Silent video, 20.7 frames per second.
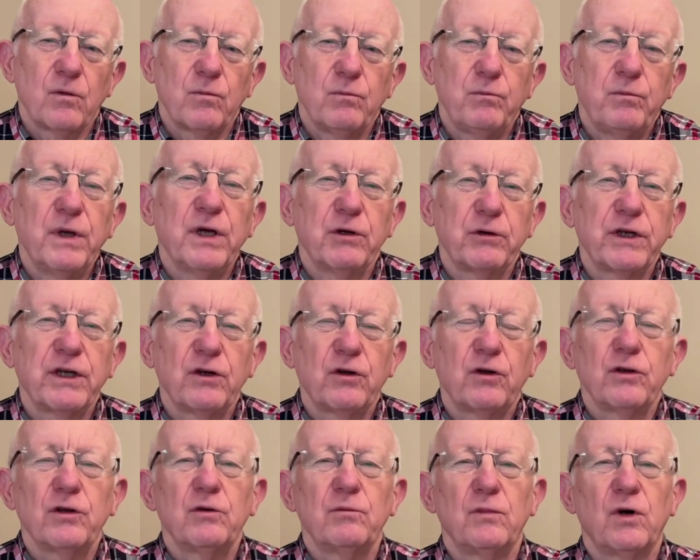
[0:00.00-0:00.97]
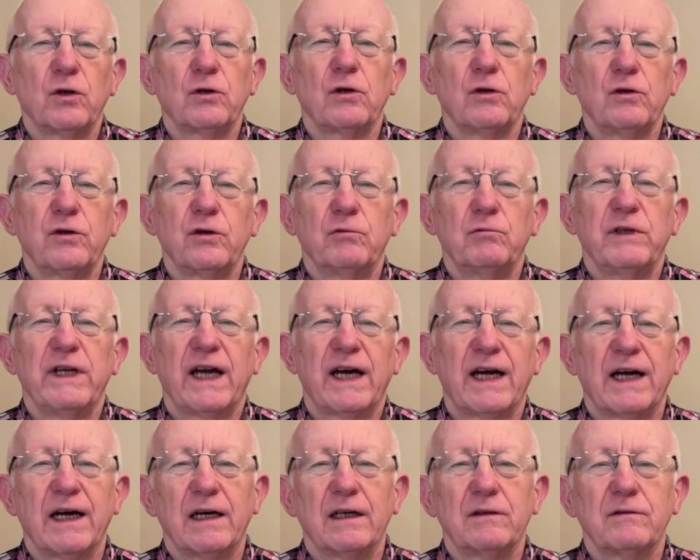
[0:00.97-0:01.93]
Building on the model that we
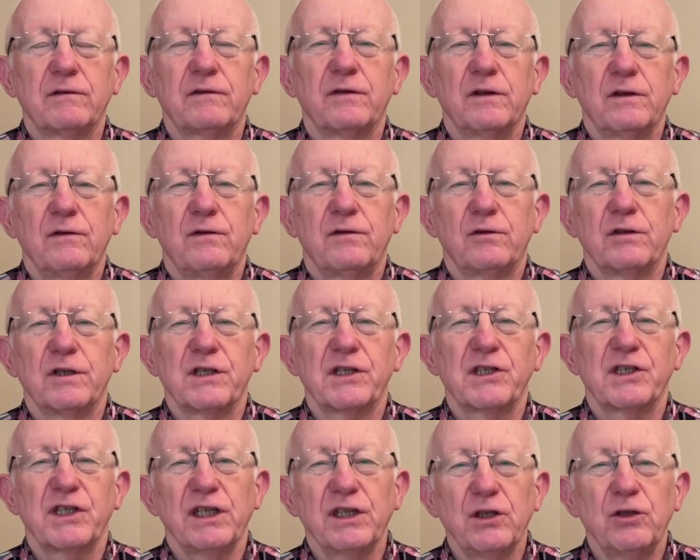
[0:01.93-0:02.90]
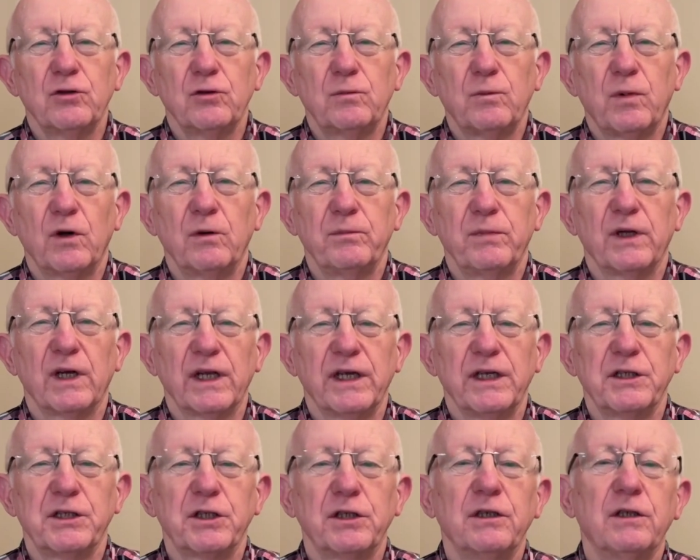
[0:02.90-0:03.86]
have for a single
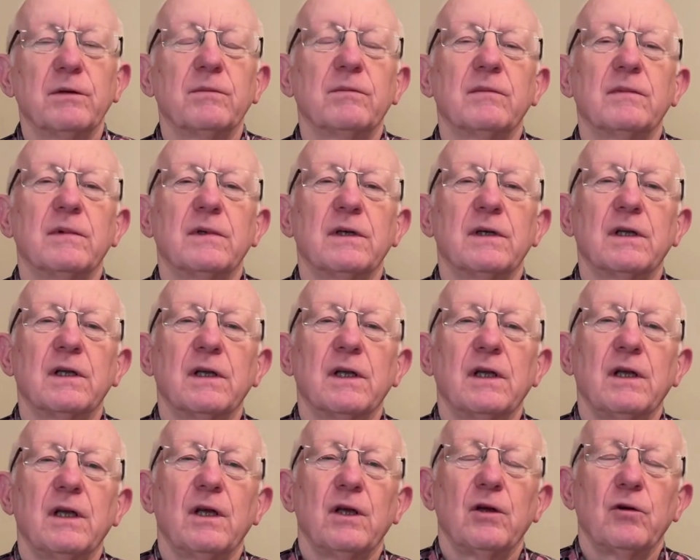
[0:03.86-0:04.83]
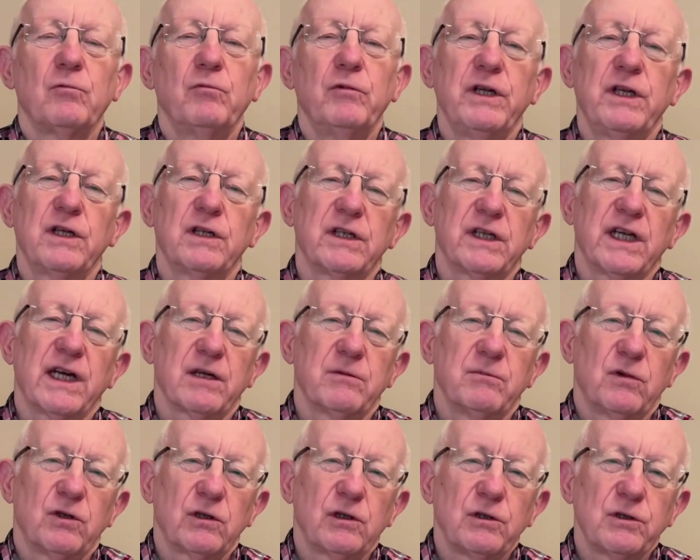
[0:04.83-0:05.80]
population, we can now
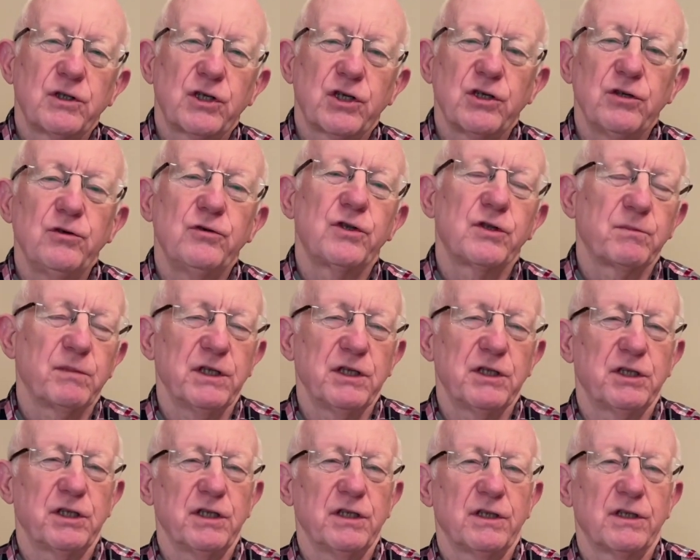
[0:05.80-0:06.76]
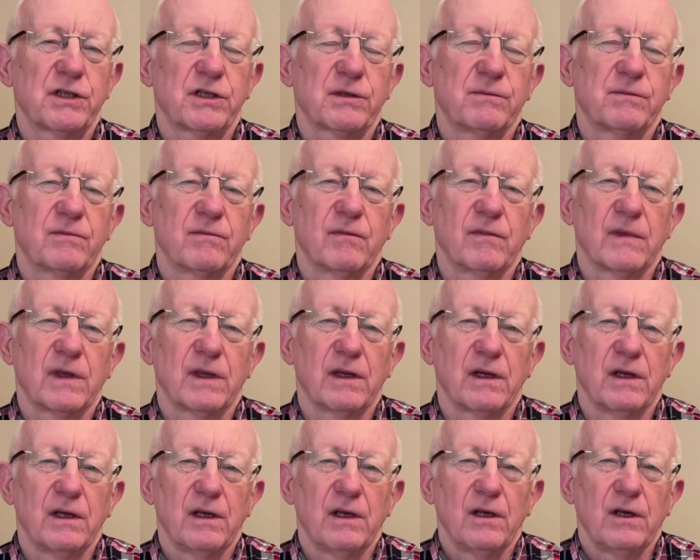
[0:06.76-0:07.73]
model two species.
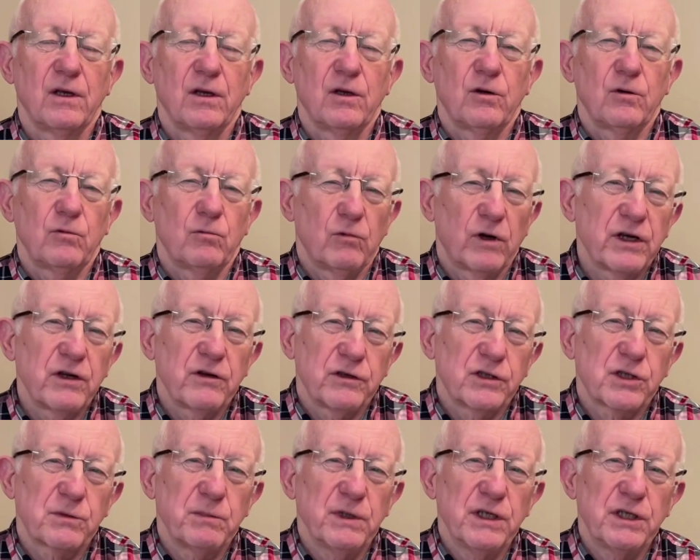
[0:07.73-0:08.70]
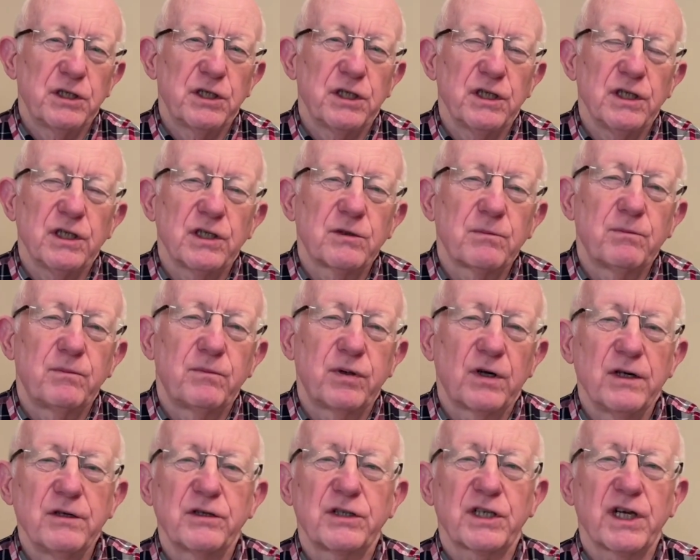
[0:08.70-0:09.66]
One of the species
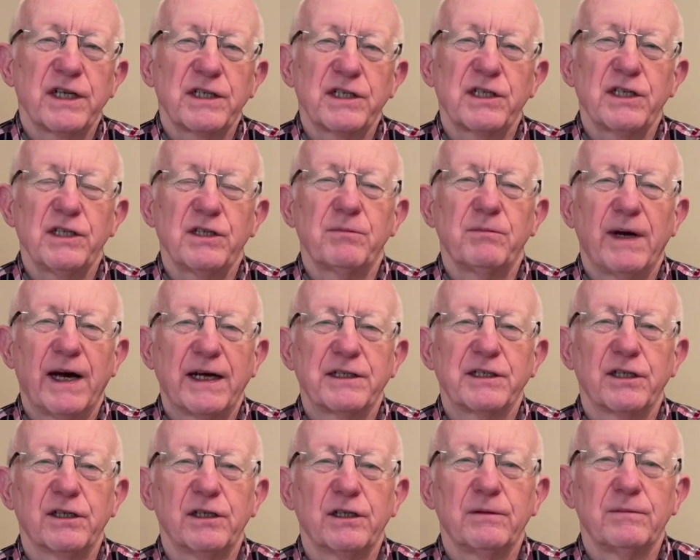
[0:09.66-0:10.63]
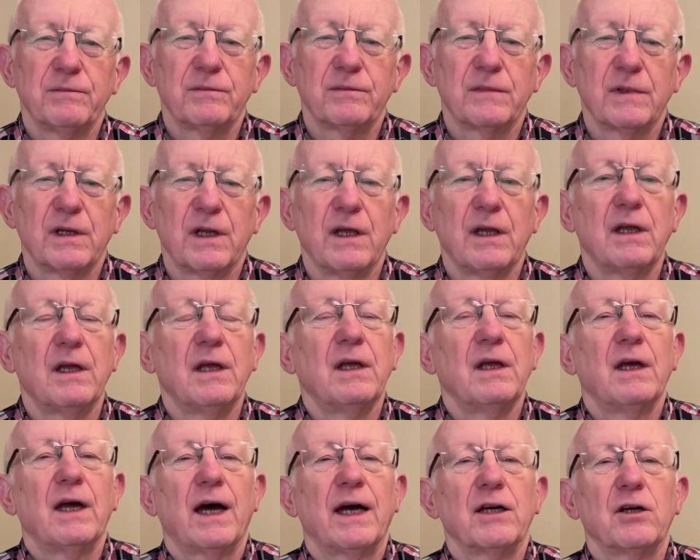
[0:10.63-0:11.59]
processes matter
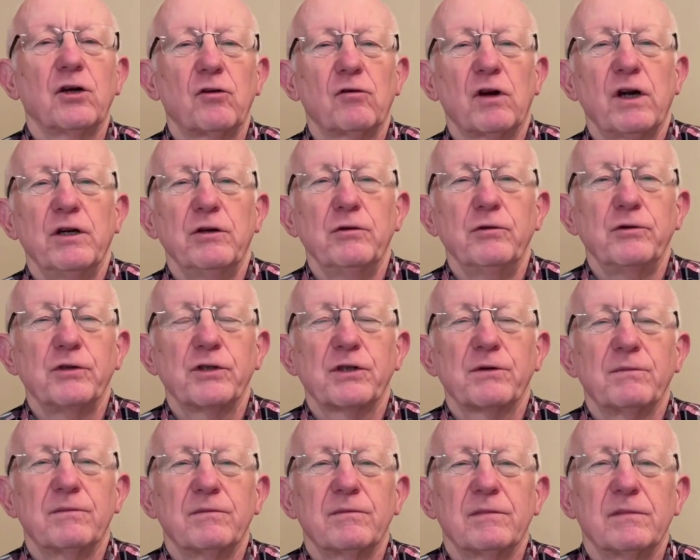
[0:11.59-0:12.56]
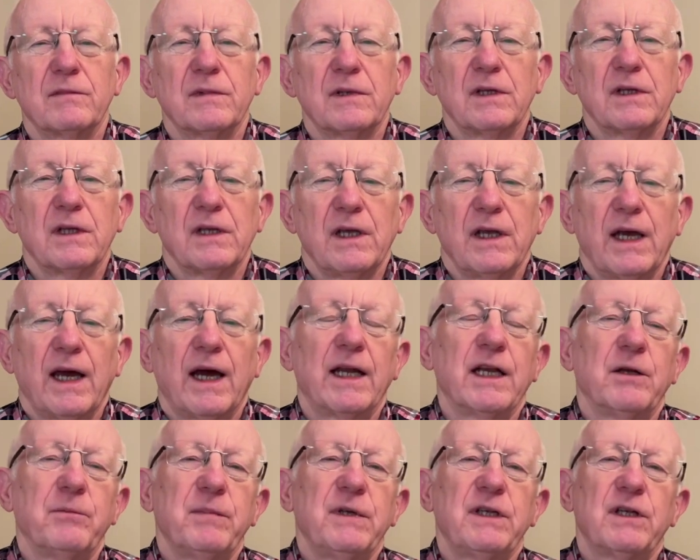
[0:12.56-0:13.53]
and grows, and
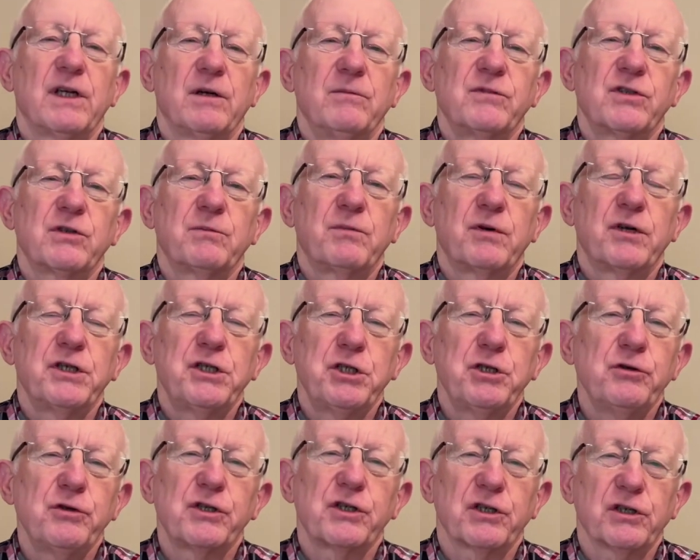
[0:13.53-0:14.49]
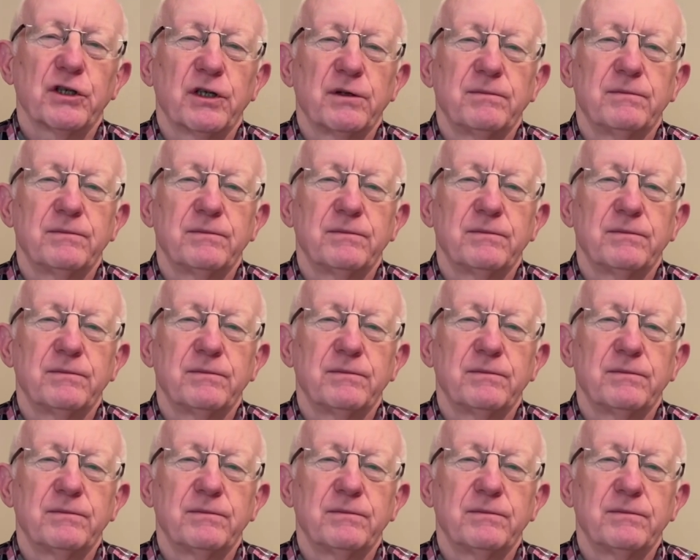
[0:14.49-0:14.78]
it becomes a producer.